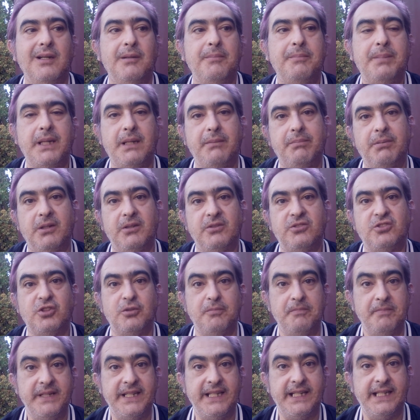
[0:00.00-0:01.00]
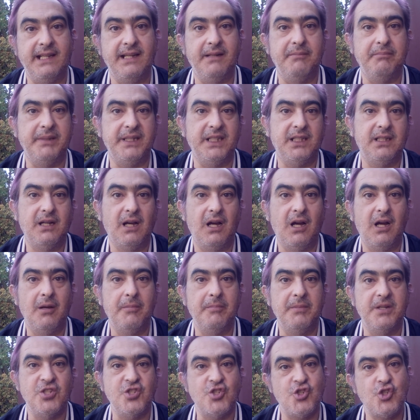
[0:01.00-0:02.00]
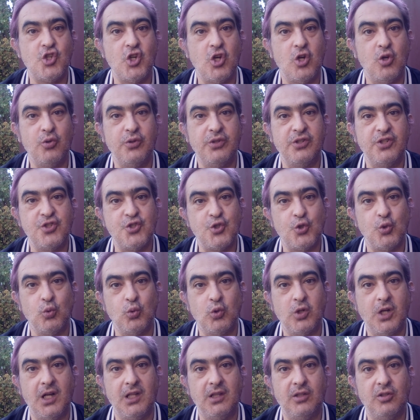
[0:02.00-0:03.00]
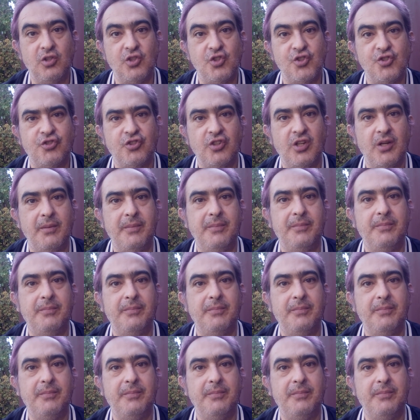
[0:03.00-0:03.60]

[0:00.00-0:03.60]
people to be and become and show their true colors.